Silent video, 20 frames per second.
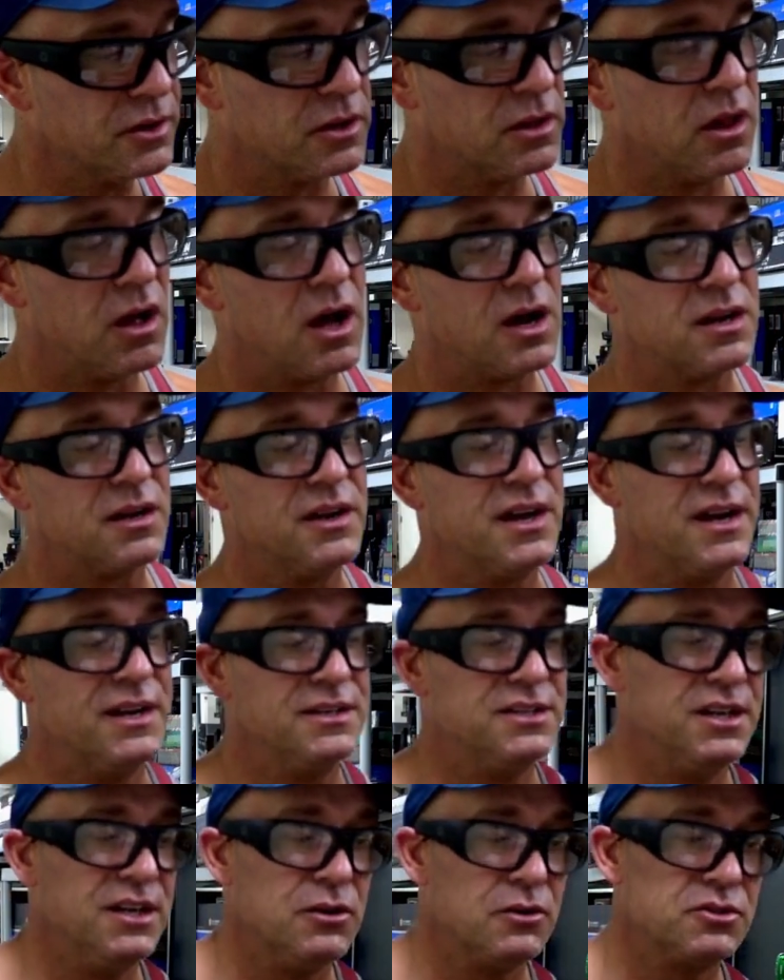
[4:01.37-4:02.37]
Glock
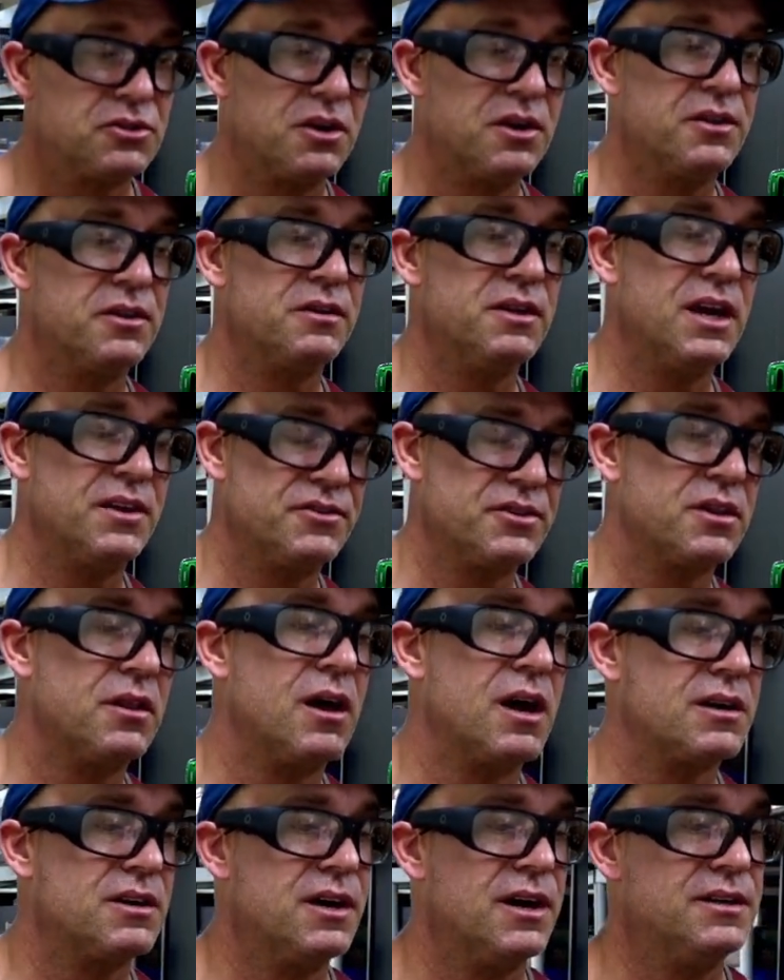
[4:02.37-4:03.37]
19, it's a
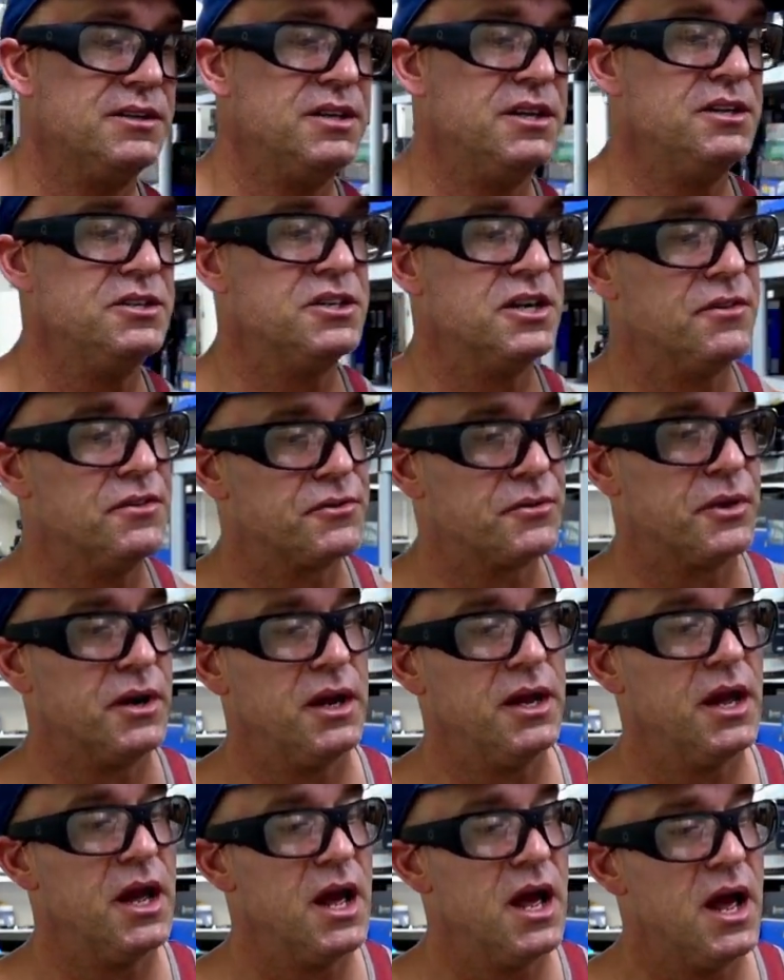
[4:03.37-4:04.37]
Glock 19 Gen
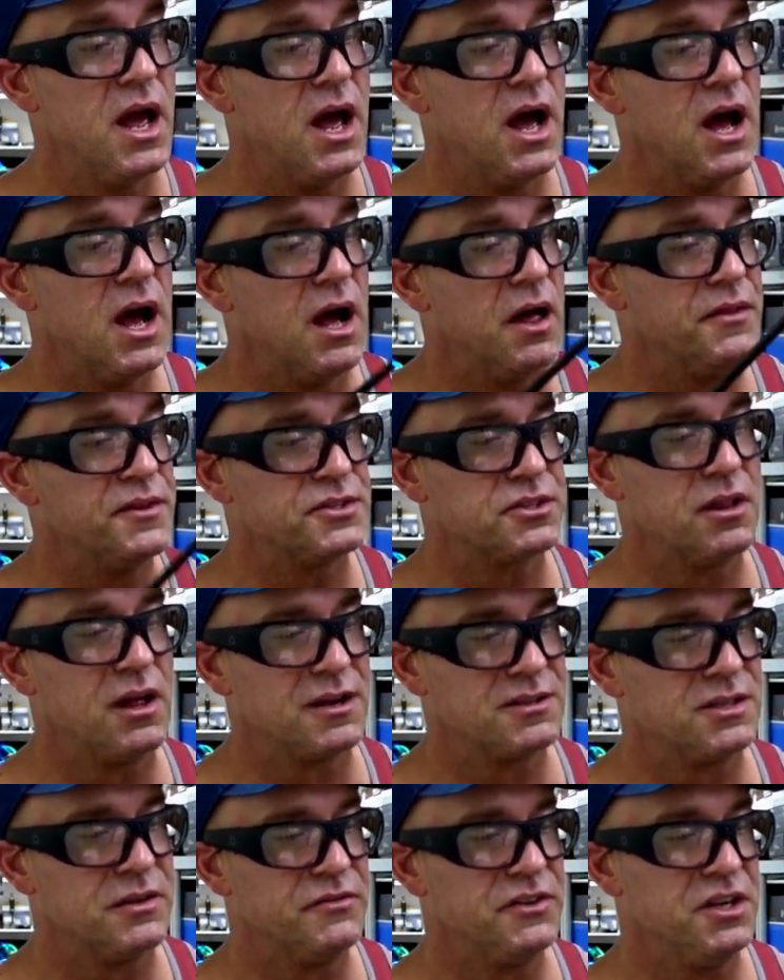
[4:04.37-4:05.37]
3. This
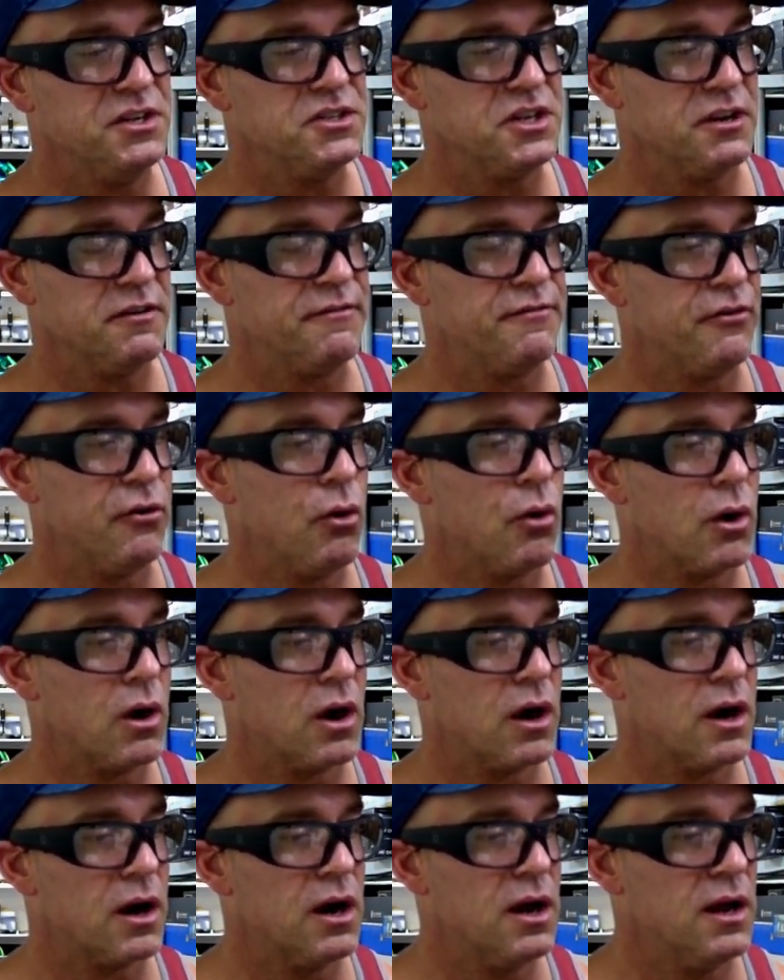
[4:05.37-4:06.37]
Glock 17 Gen
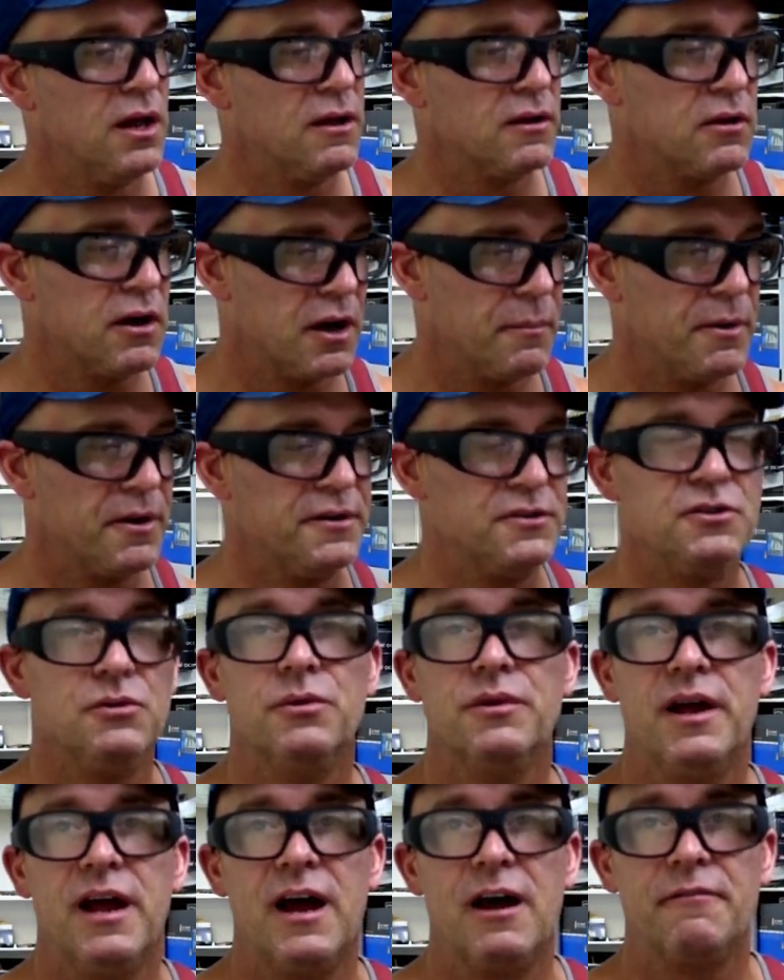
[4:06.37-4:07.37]
4 got about a
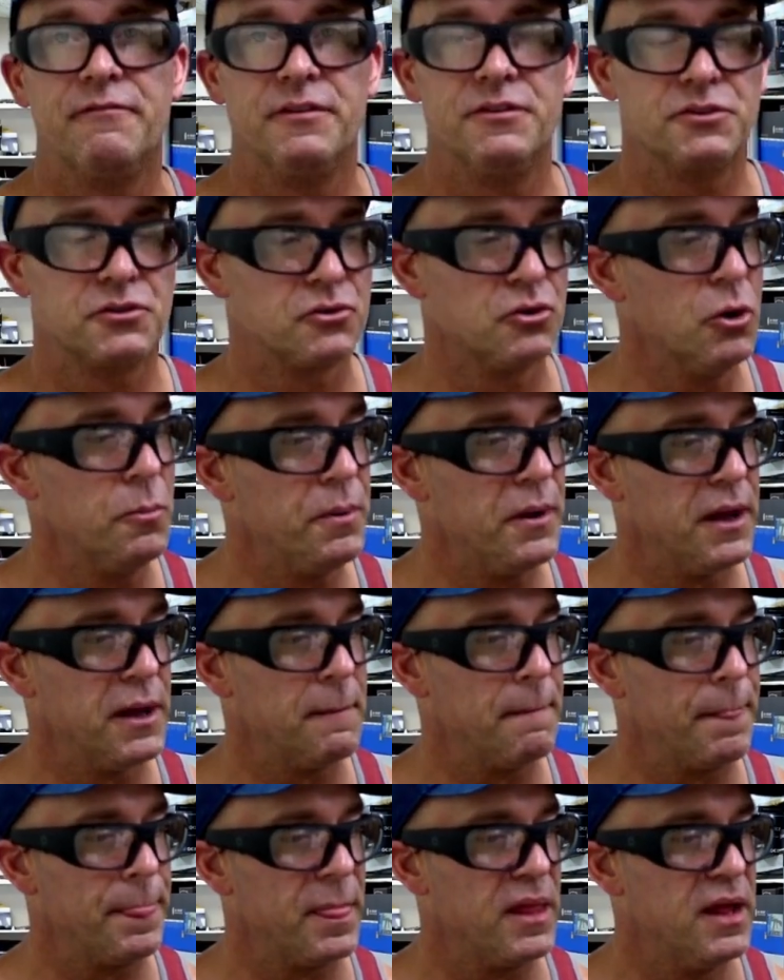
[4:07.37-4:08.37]
2.5-inch
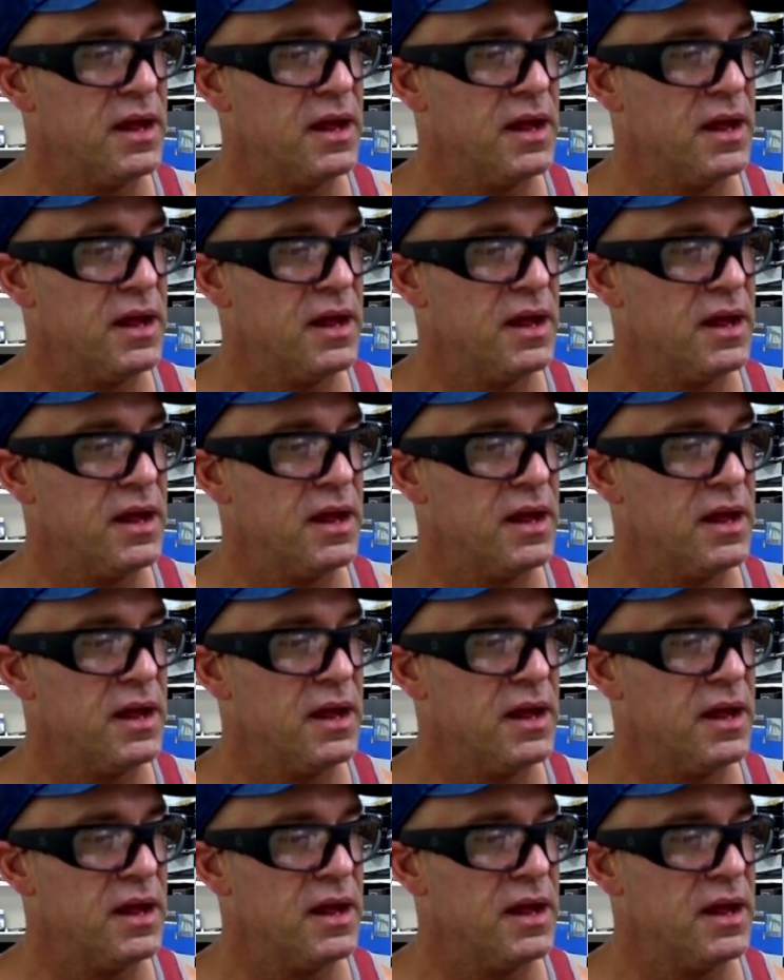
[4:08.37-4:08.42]
grouping.